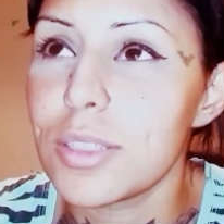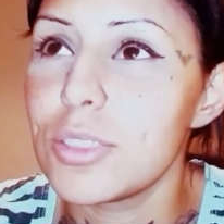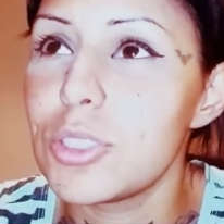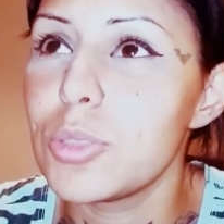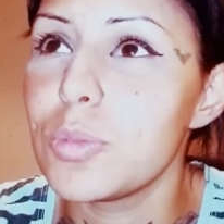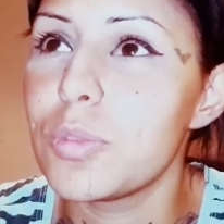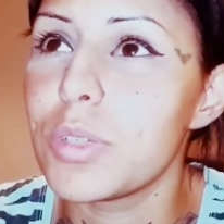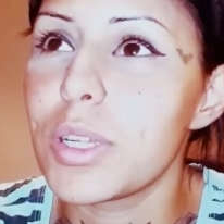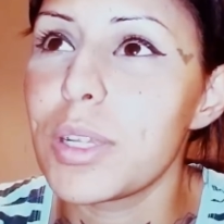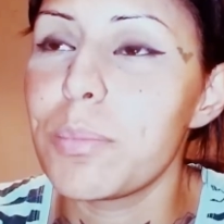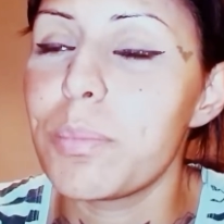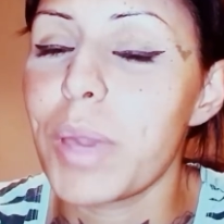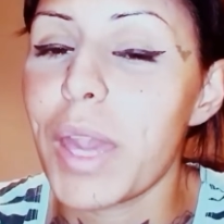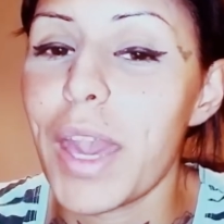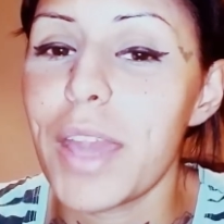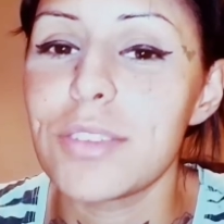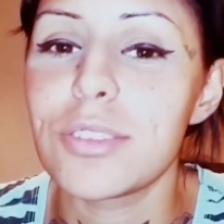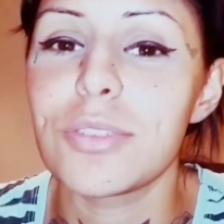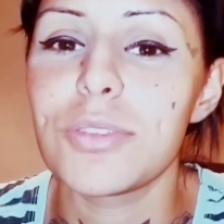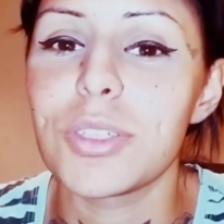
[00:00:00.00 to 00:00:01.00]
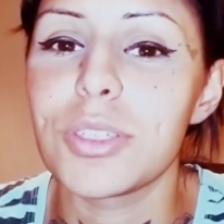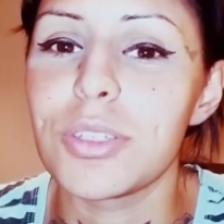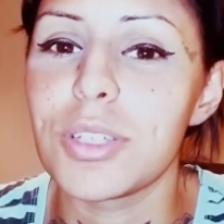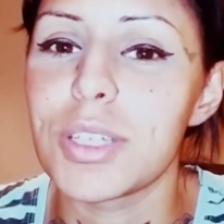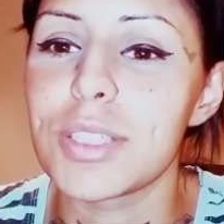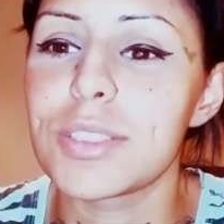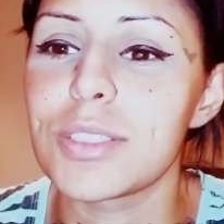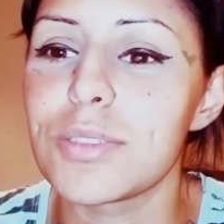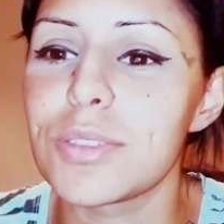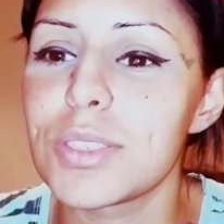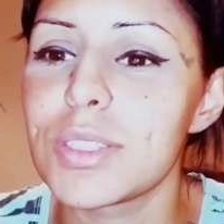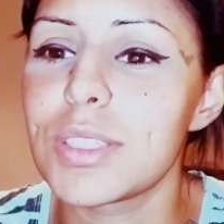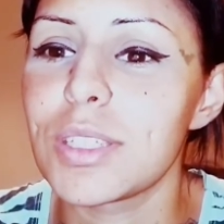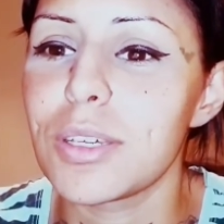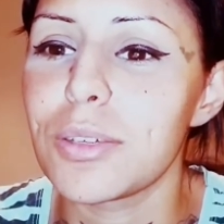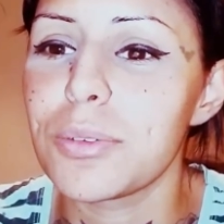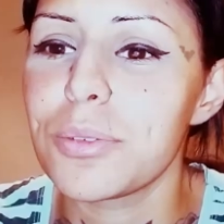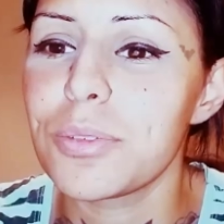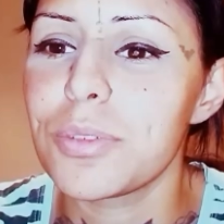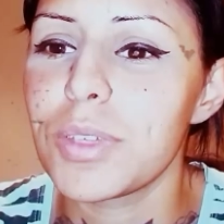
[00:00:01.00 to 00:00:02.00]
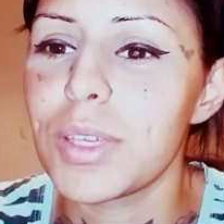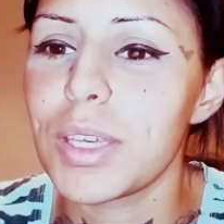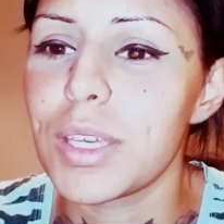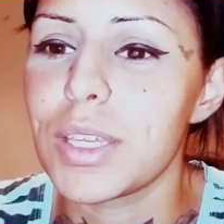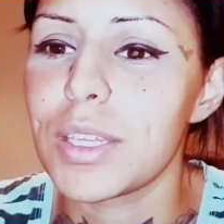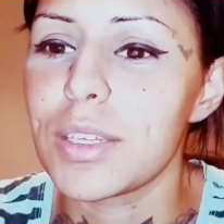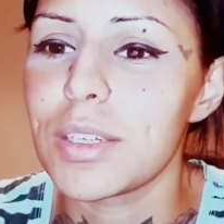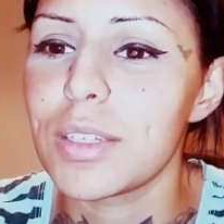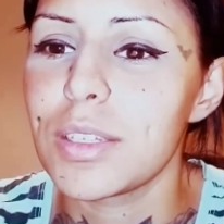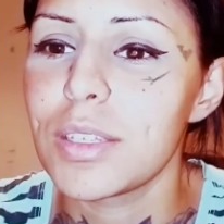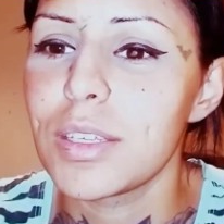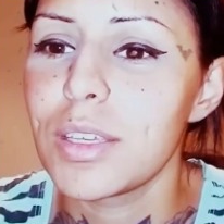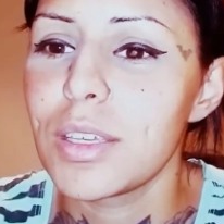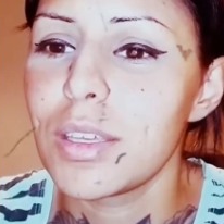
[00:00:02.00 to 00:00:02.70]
do very passive-aggressive stuff and,